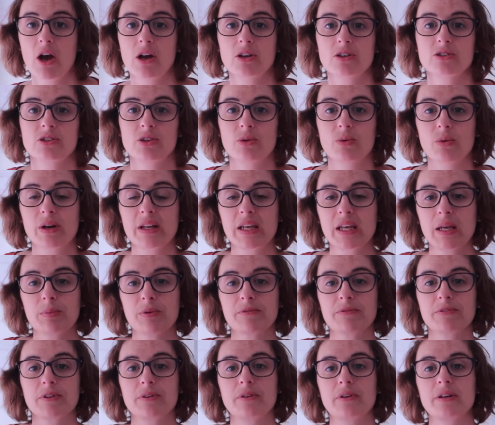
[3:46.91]
So you want to keep it
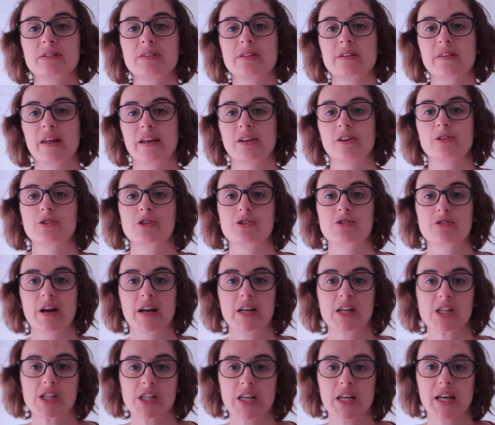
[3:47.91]
fluid so that your
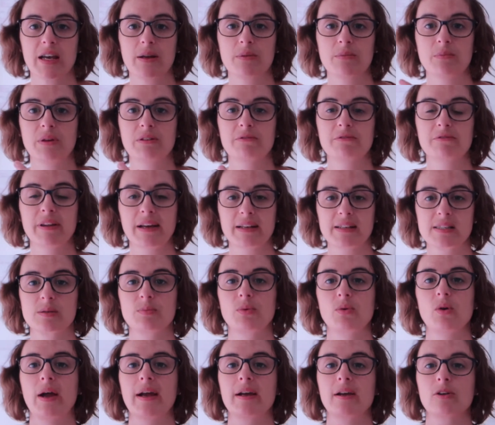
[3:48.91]
strategy can be
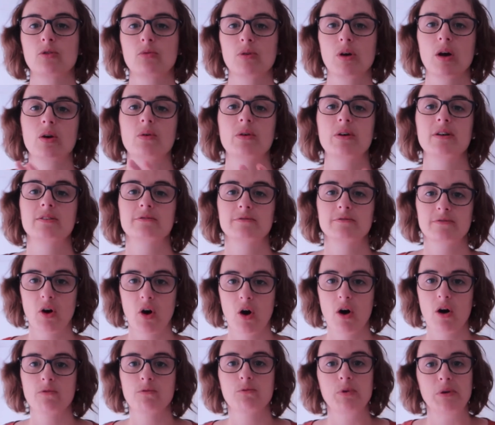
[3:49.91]
flexible and grow and
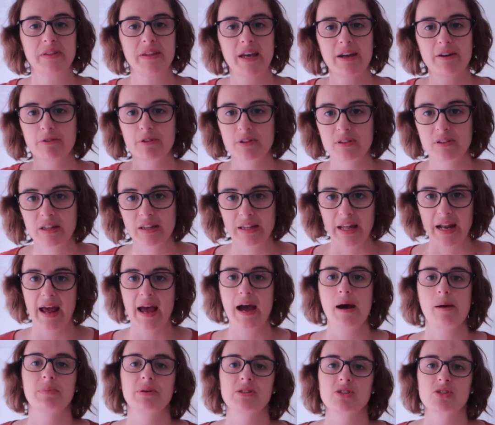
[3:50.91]
evolve with everything that
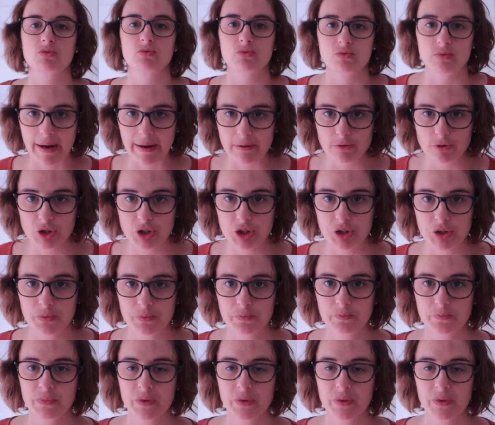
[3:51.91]
happens around you.